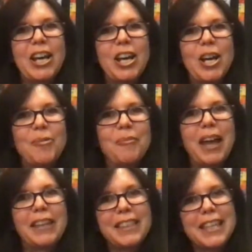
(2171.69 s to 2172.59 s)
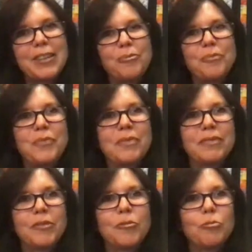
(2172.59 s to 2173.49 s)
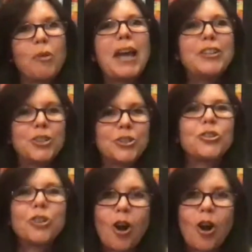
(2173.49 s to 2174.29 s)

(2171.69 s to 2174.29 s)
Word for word: Um, I think writers are,